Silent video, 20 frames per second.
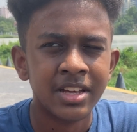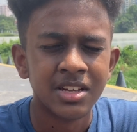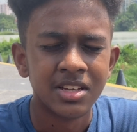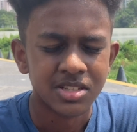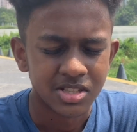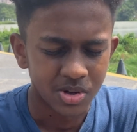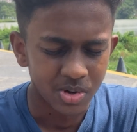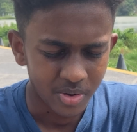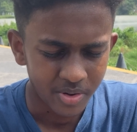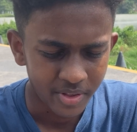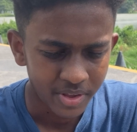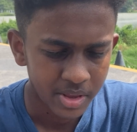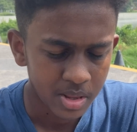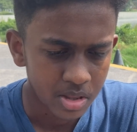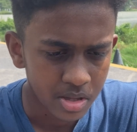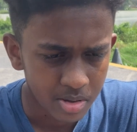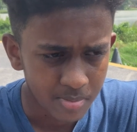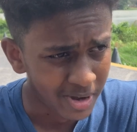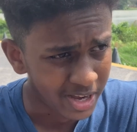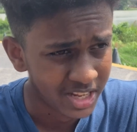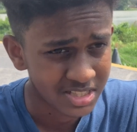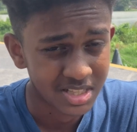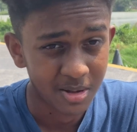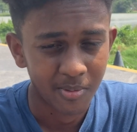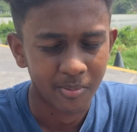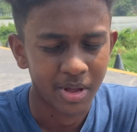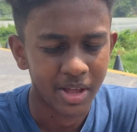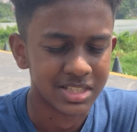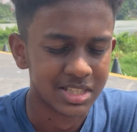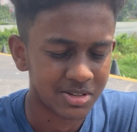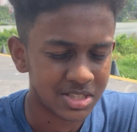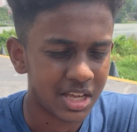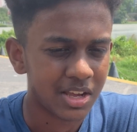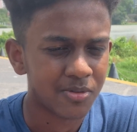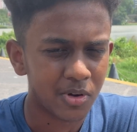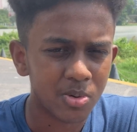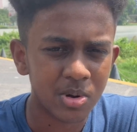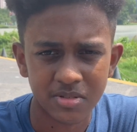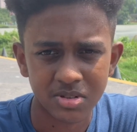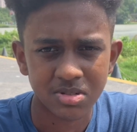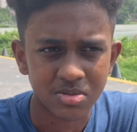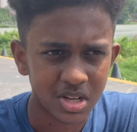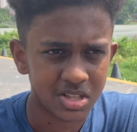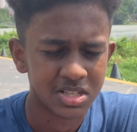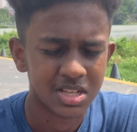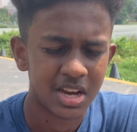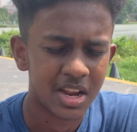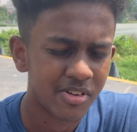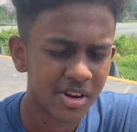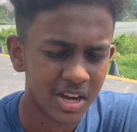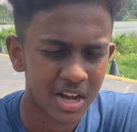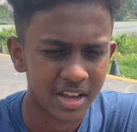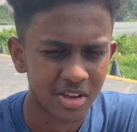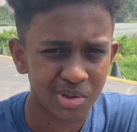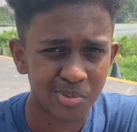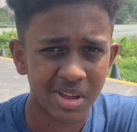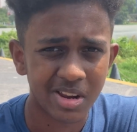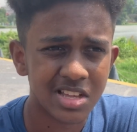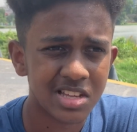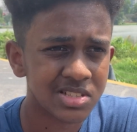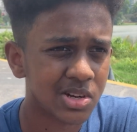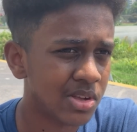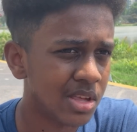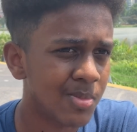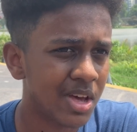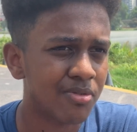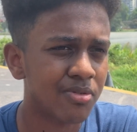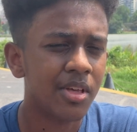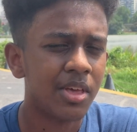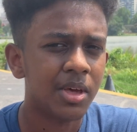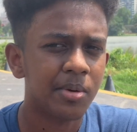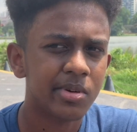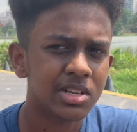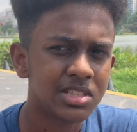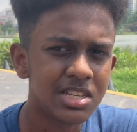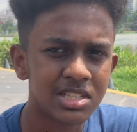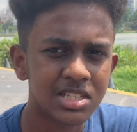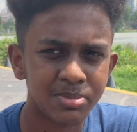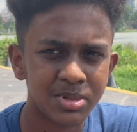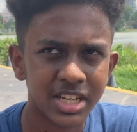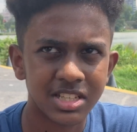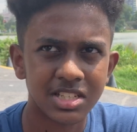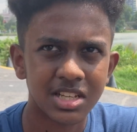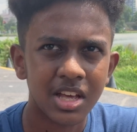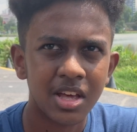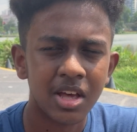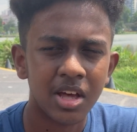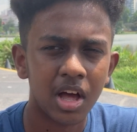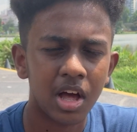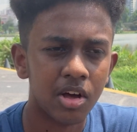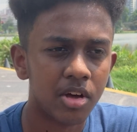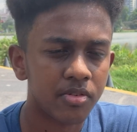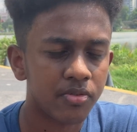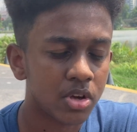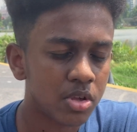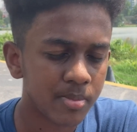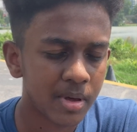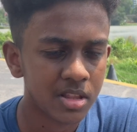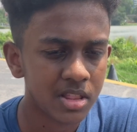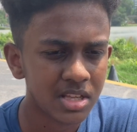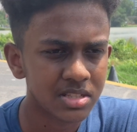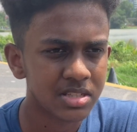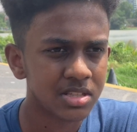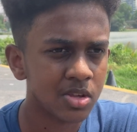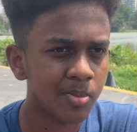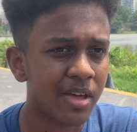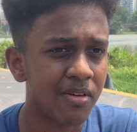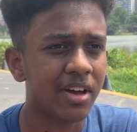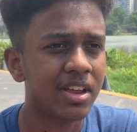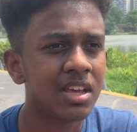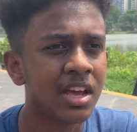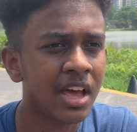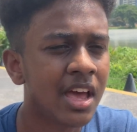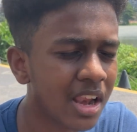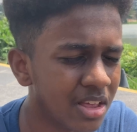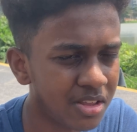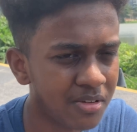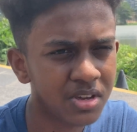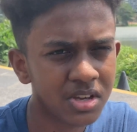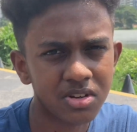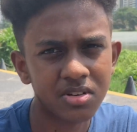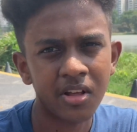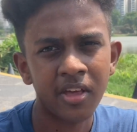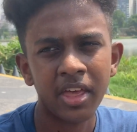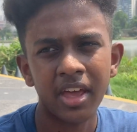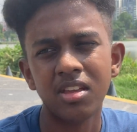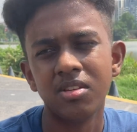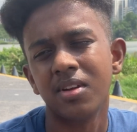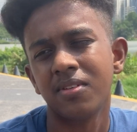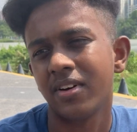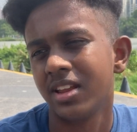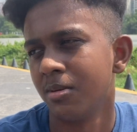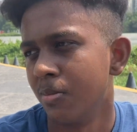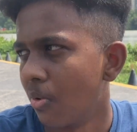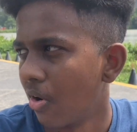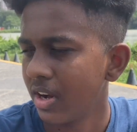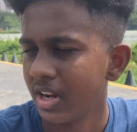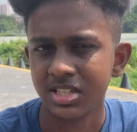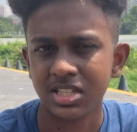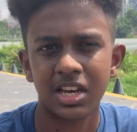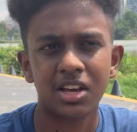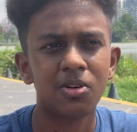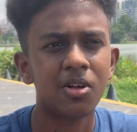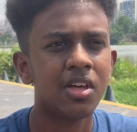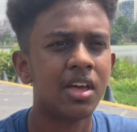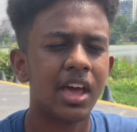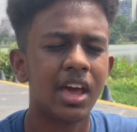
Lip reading: So my next tip, as I was saying, for O-level students, never neglect your humanities or E-Math. Because these subjects, for humanities, you may find it hella difficult and you may find it boring as hell.